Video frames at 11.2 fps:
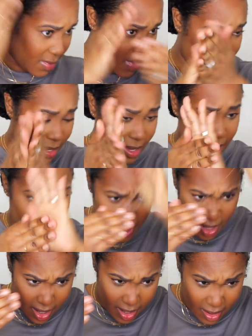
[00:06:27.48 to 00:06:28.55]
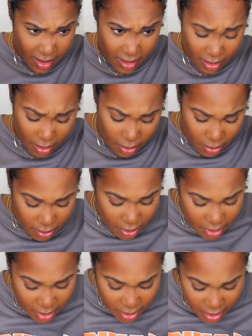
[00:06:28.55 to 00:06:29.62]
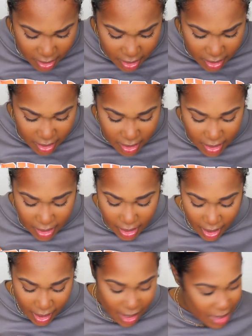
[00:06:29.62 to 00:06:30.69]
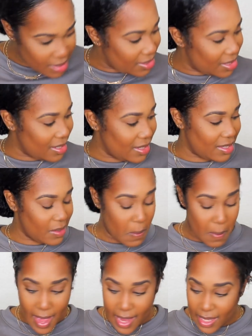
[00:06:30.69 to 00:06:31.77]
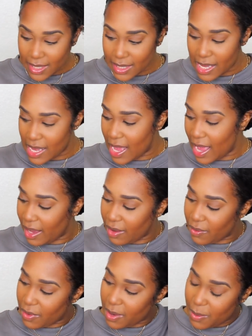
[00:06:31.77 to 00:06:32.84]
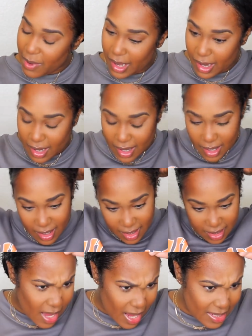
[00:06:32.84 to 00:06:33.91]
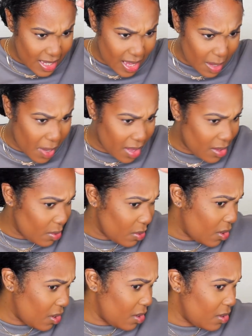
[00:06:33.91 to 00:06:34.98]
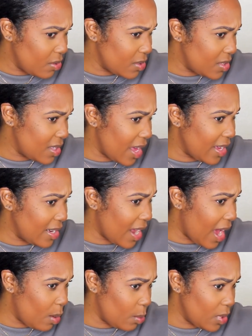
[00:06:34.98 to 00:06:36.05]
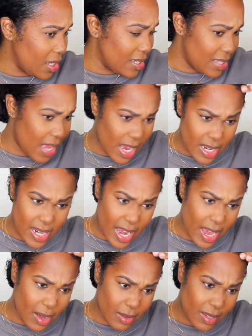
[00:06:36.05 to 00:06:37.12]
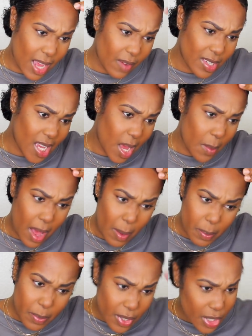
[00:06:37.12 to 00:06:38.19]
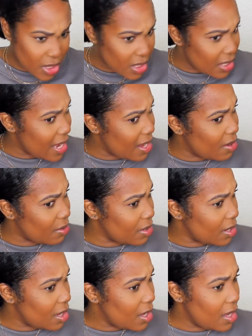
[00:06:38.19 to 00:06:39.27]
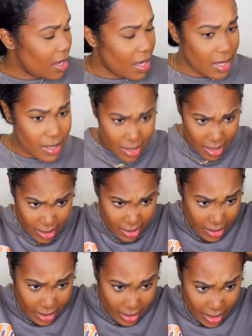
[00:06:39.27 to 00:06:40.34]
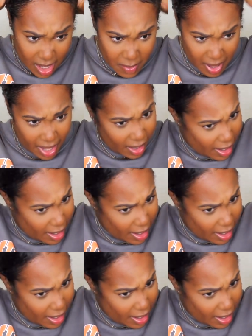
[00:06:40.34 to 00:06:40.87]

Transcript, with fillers: and apply it. Oh, it is just messy everywhere. I see like my little curls like not really staying down. Every time I push it down, it tends to come back